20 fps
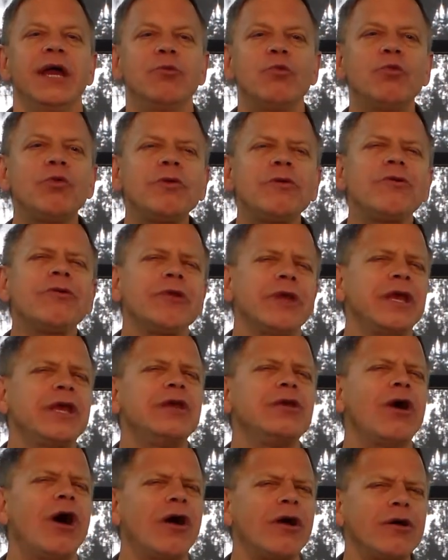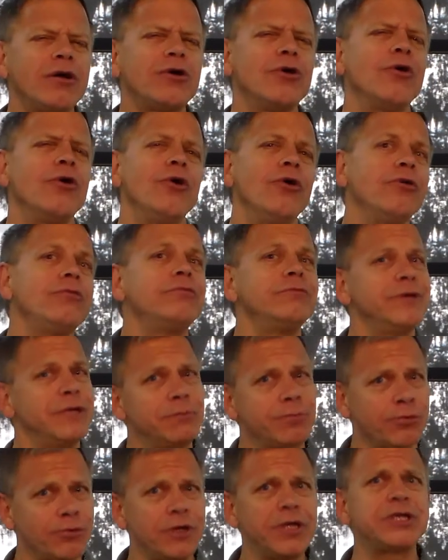And really, our goal
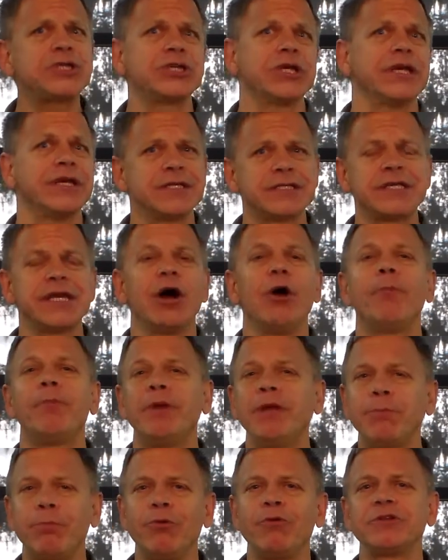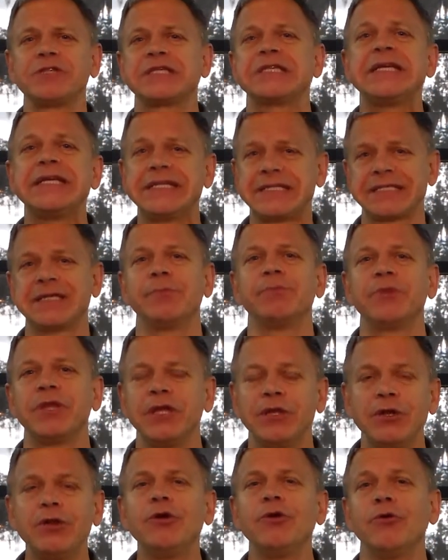in preaching is to help people see
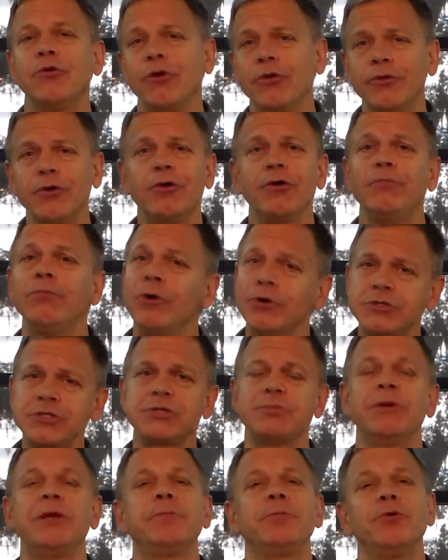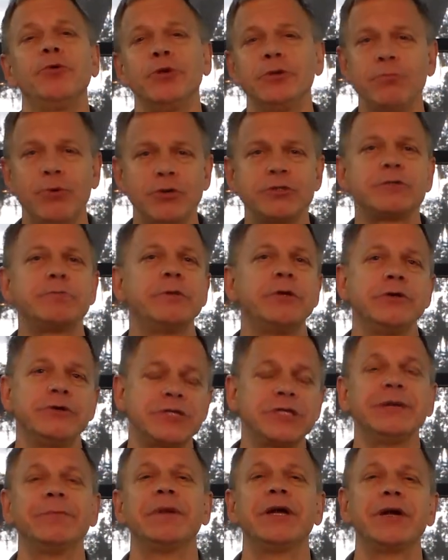something new. Although most people in most
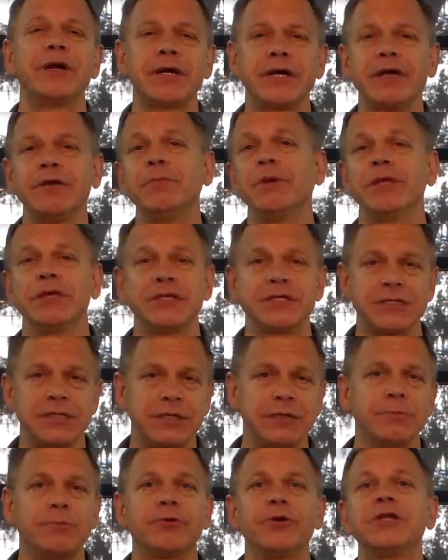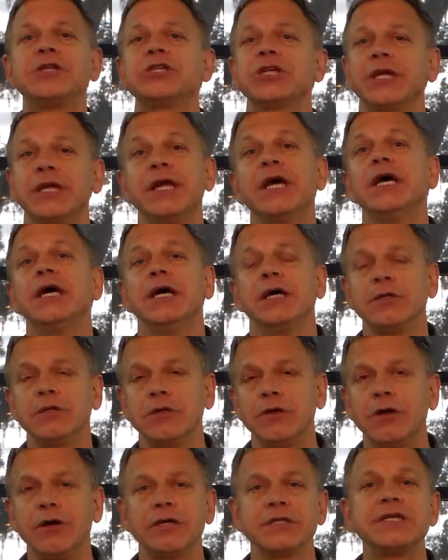pews in America have been listening to preaching a
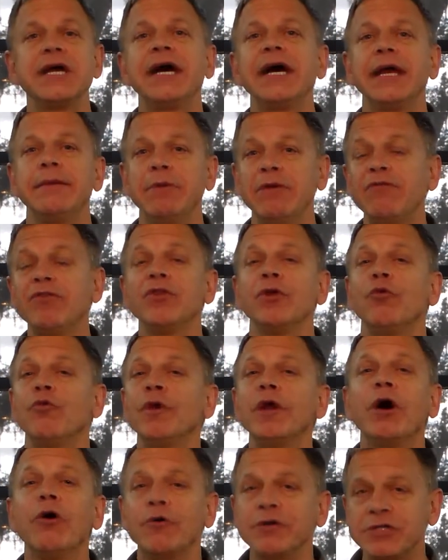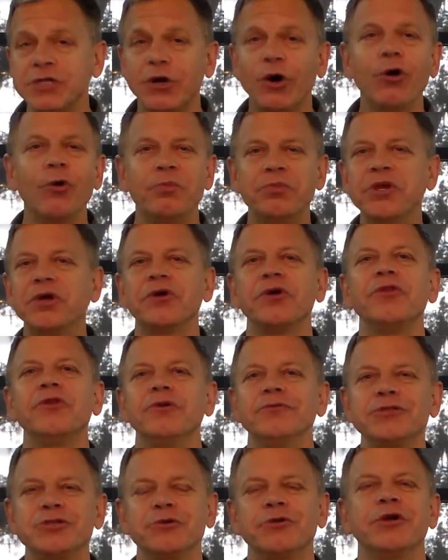long time, even though we always hope there are
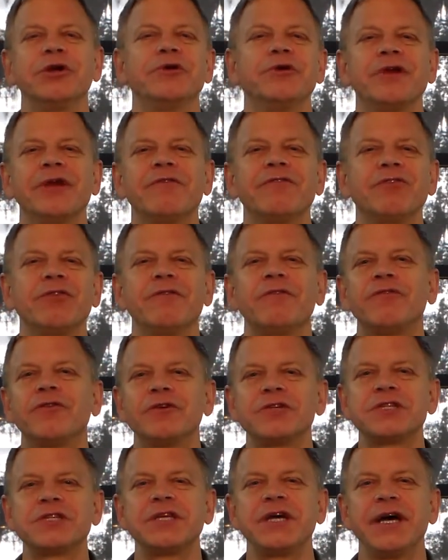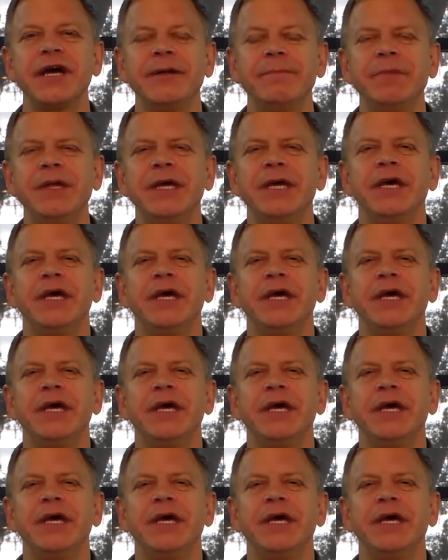those who are hearing it for the first time.